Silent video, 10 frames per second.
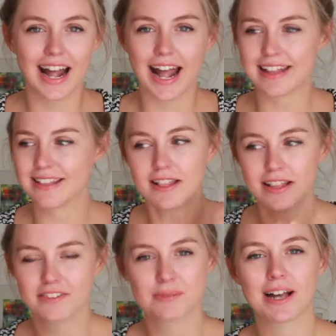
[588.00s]
and
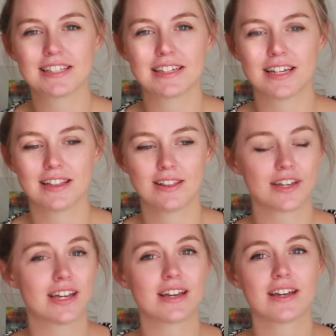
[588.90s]
leaves my skin
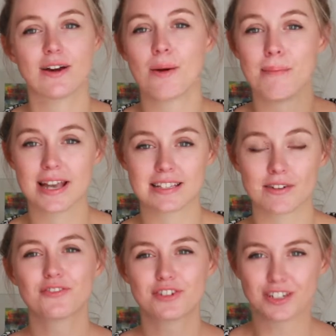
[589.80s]
looking amazing.
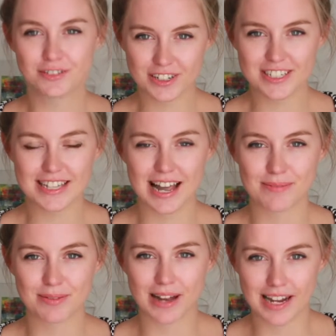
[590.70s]
For the first
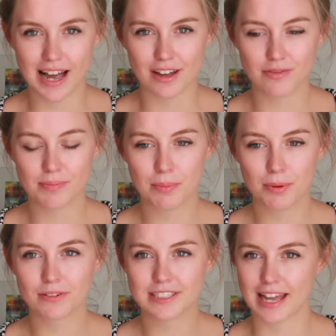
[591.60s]
time in my life,
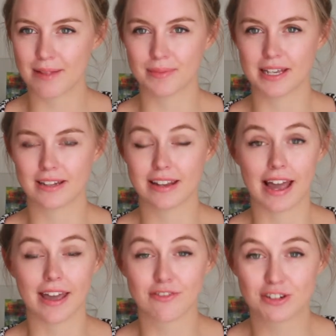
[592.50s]
people tell me
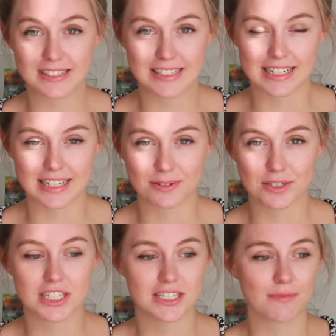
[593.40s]
I have good skin,
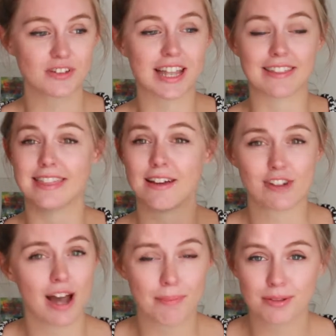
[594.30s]
which is something that
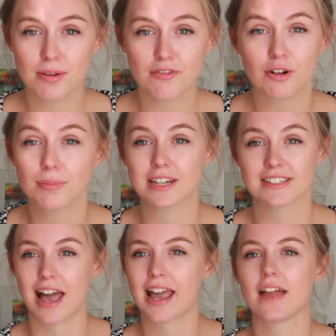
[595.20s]
never happened before,
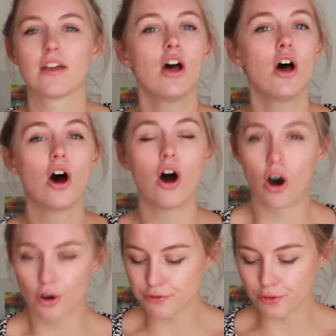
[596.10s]
because I had
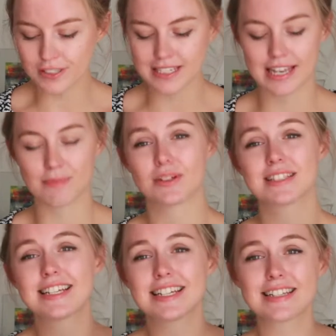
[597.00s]
awful skin.
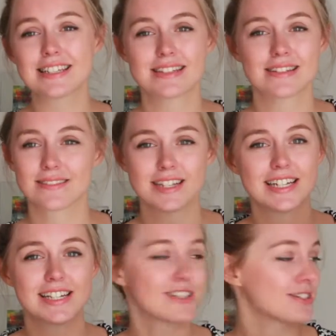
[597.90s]
But this
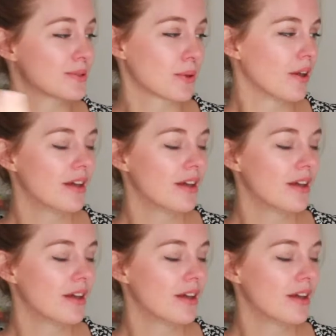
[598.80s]
is just